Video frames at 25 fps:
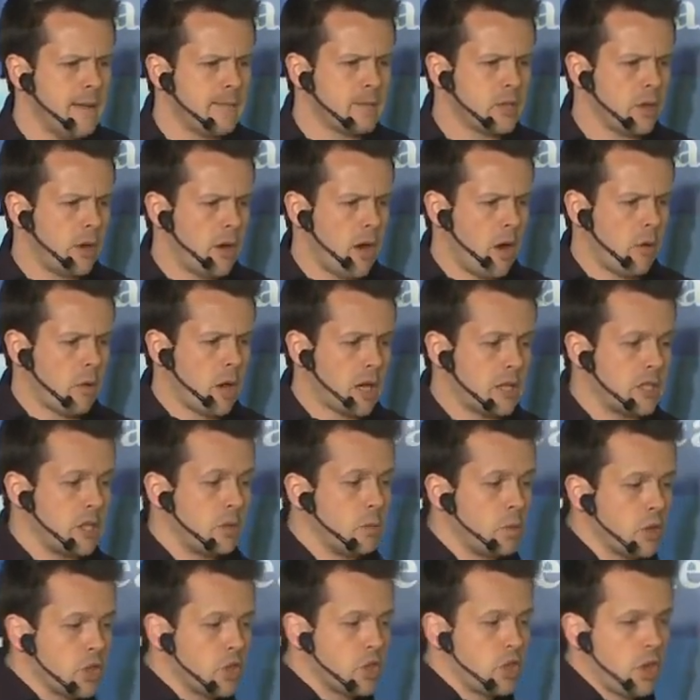So I, I did
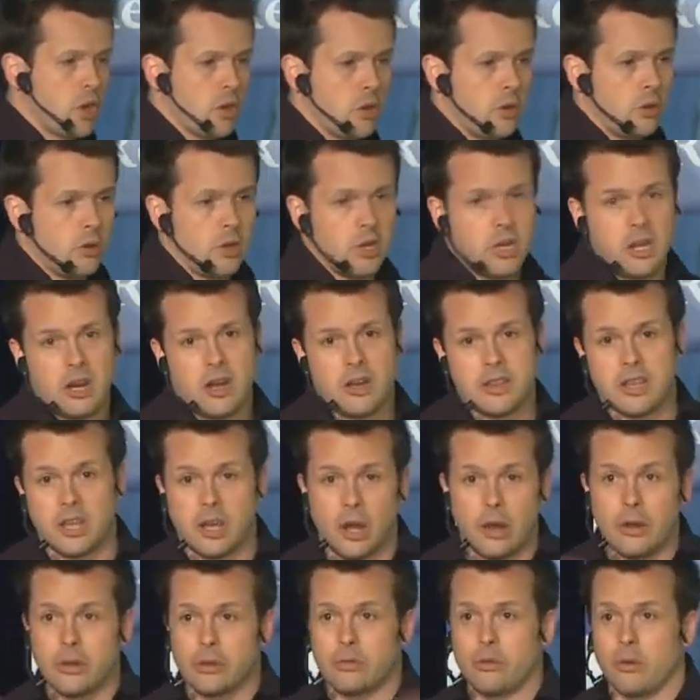want to show you. You can either
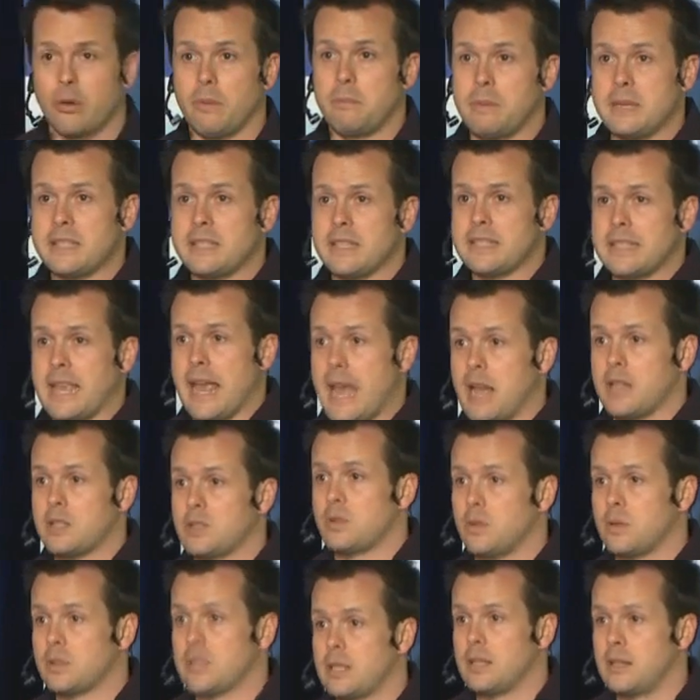go through a business
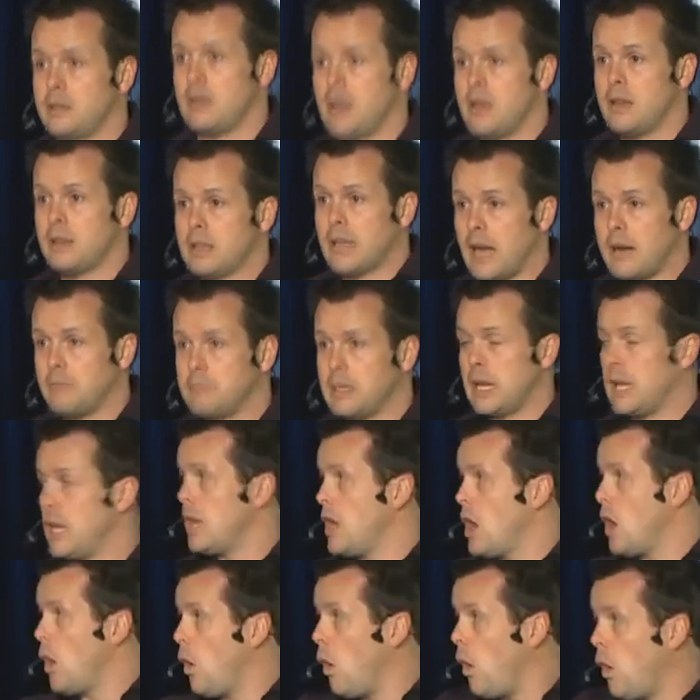outsourcing company,